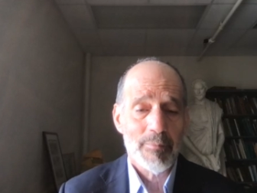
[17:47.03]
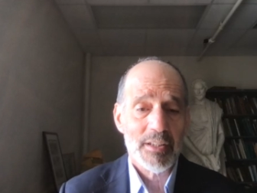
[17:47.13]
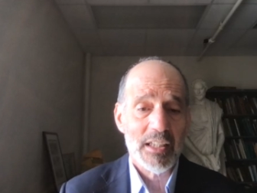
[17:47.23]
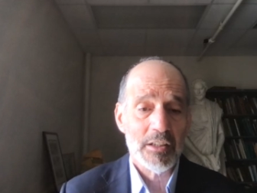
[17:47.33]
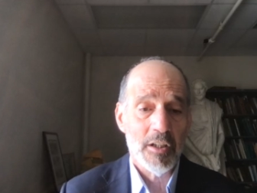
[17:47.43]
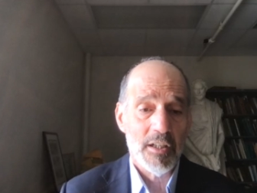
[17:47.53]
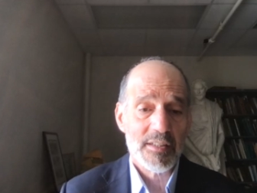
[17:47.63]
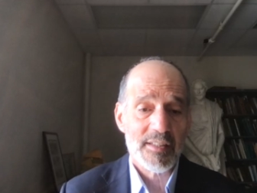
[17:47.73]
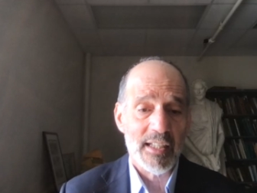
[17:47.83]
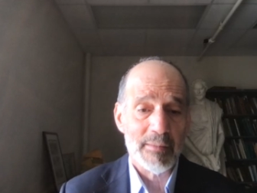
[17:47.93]
But they'd
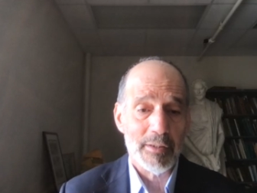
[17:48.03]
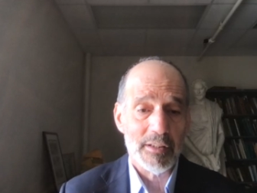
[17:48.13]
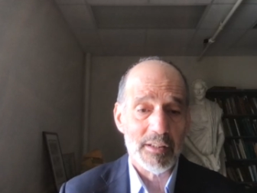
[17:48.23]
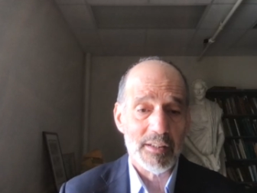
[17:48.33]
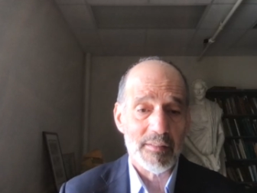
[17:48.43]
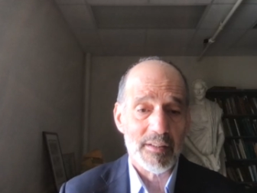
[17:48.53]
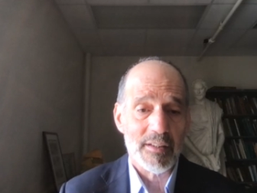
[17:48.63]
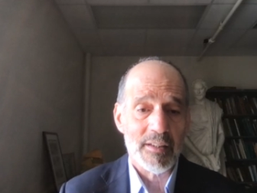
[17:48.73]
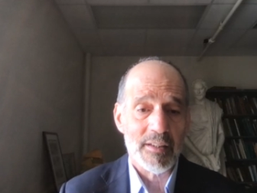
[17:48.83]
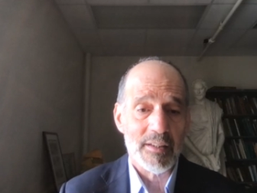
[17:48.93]
lost that ability,
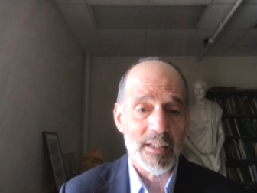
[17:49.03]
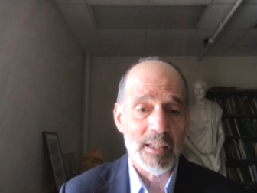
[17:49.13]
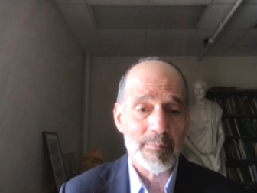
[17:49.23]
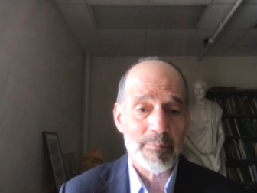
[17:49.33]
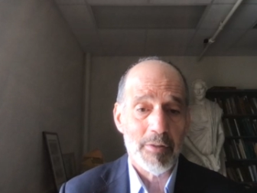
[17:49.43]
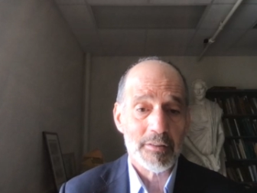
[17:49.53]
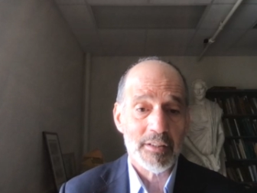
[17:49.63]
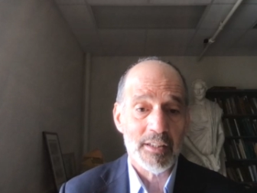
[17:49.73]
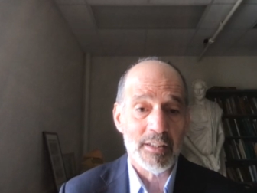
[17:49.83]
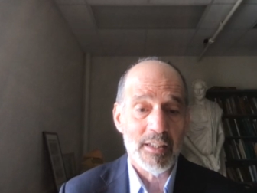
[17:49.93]
and
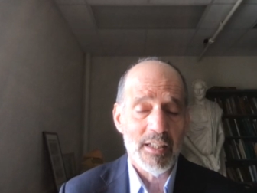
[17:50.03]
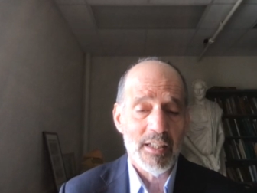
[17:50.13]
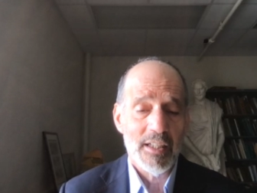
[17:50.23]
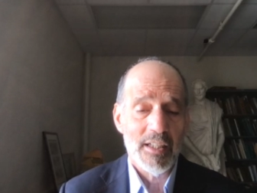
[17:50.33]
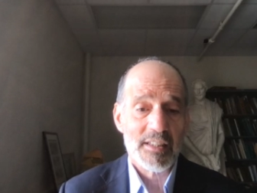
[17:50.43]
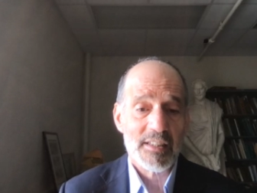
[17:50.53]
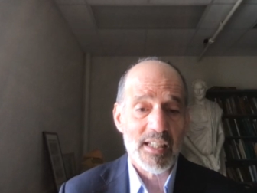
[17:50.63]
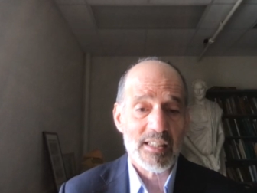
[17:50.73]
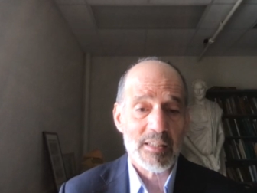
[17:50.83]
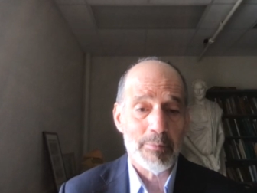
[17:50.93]
partly
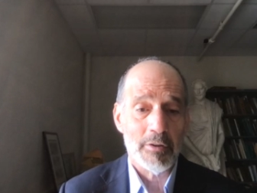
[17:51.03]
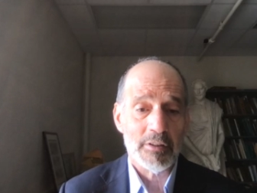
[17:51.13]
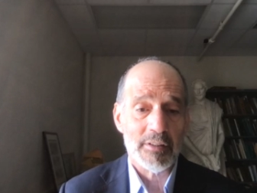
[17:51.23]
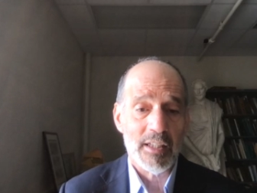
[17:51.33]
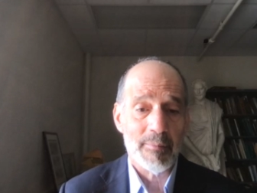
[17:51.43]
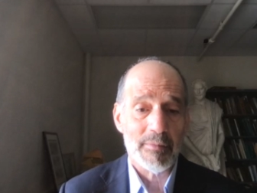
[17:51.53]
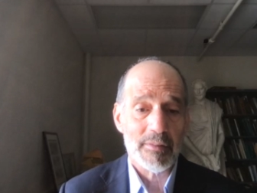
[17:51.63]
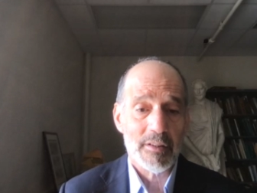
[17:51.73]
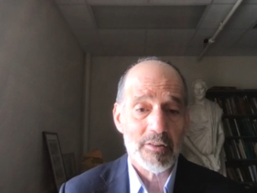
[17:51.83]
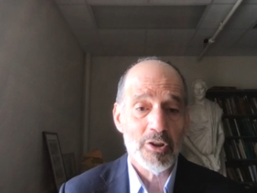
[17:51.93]
success spoiled them.
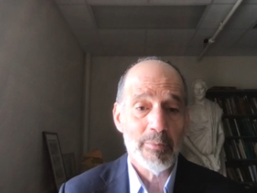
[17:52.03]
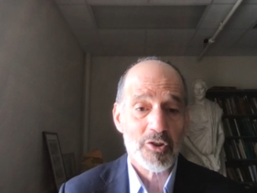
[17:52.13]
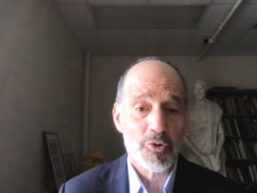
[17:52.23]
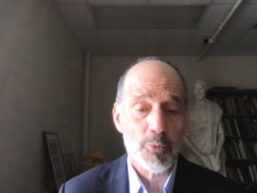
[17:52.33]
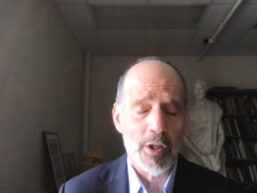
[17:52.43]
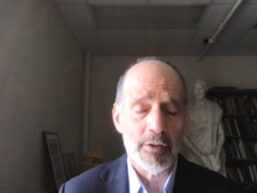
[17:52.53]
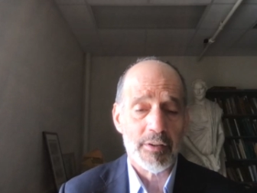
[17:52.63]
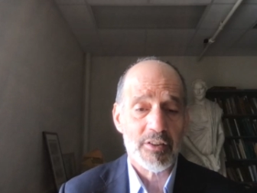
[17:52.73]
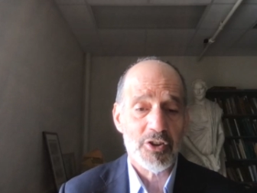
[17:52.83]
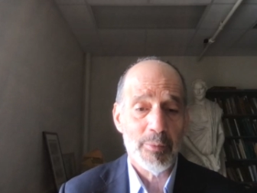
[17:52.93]
Too much
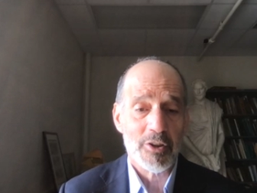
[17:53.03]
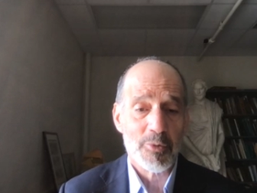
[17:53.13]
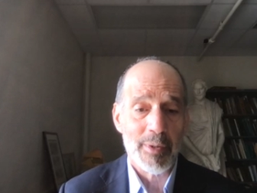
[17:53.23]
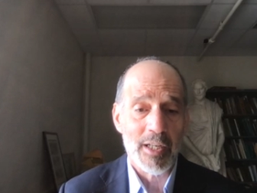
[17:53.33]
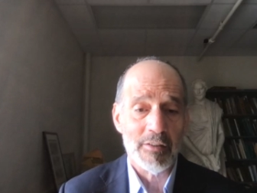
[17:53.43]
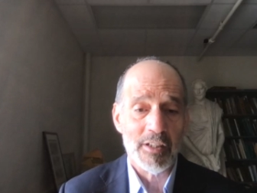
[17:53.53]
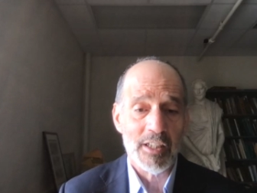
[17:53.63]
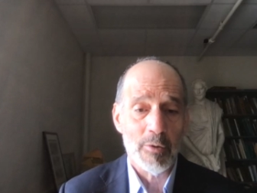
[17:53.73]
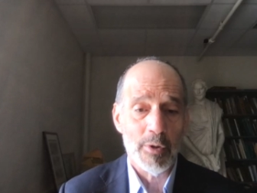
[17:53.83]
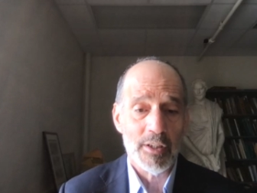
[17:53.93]
wealth, too much power,
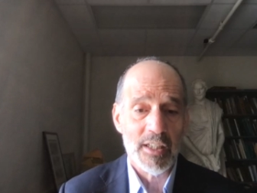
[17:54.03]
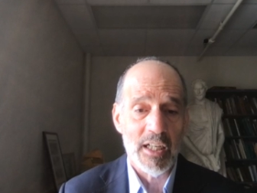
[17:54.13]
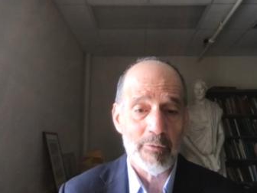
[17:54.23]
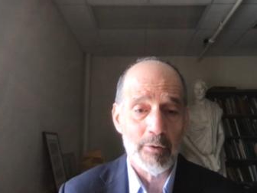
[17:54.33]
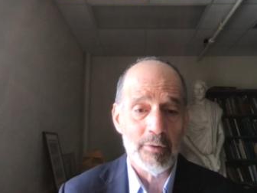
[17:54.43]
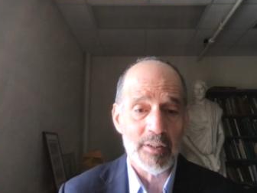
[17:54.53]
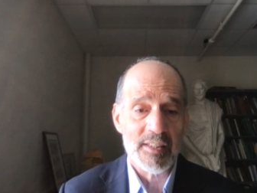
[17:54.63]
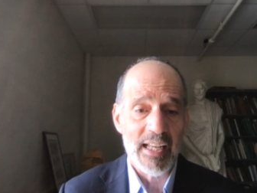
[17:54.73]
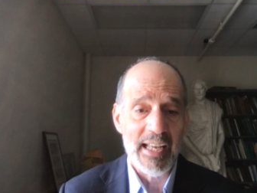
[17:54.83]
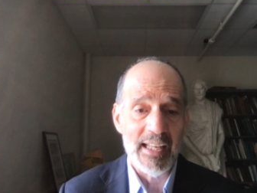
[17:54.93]
it went to
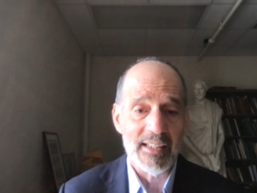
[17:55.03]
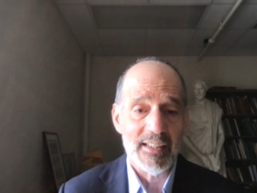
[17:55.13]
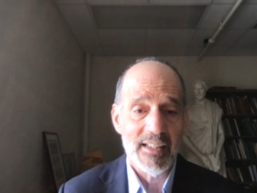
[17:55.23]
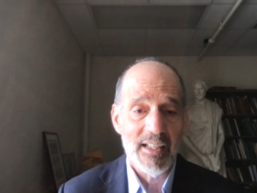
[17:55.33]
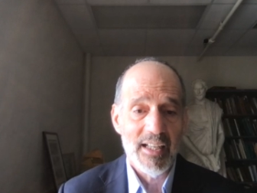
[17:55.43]
everyone's head.